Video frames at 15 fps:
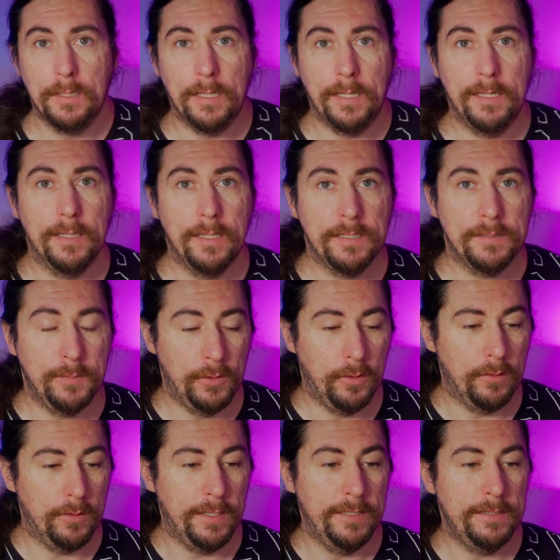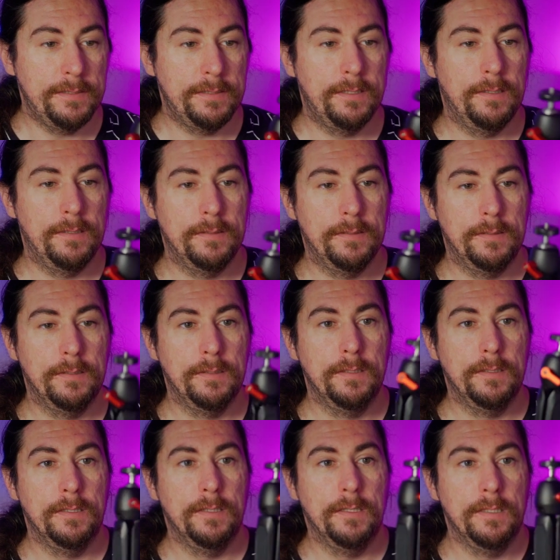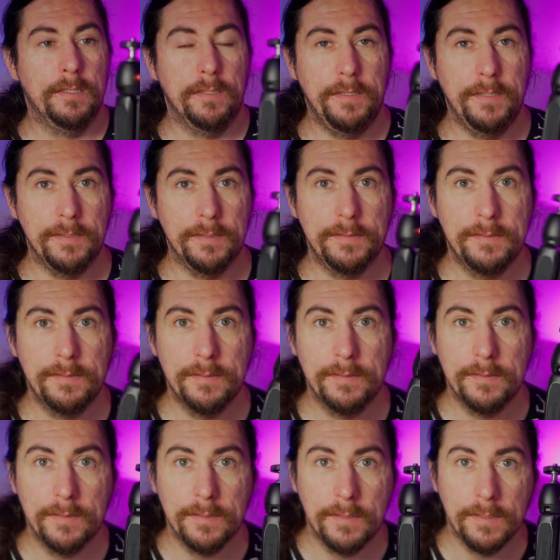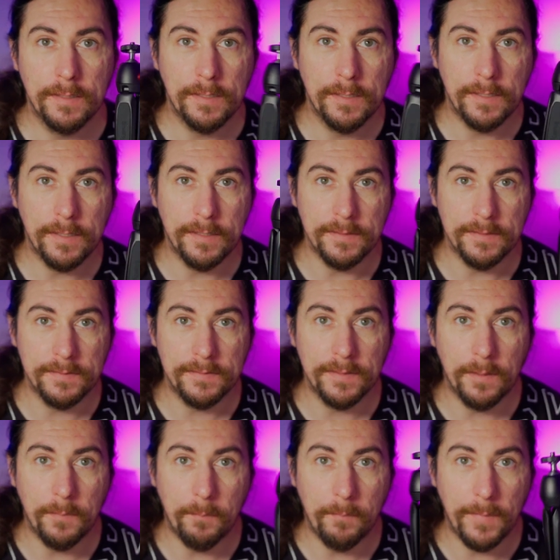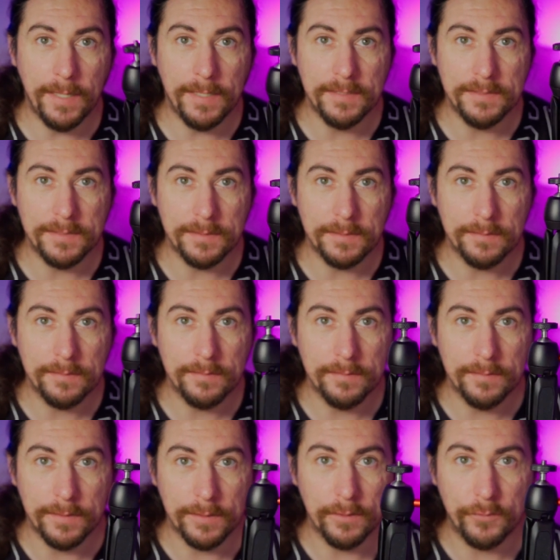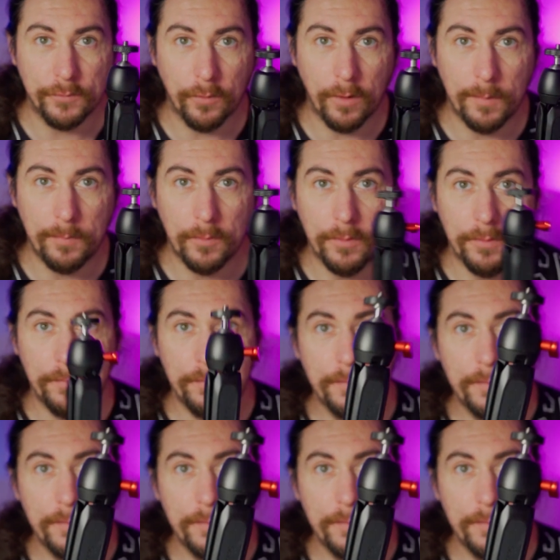And last but not least, this is an amazing little tripod.